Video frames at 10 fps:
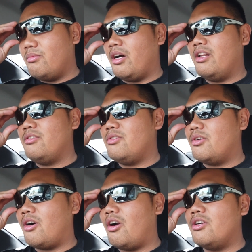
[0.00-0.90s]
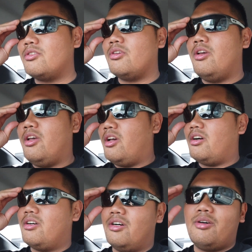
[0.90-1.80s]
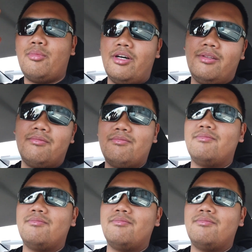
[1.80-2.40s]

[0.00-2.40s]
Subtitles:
got into cars, but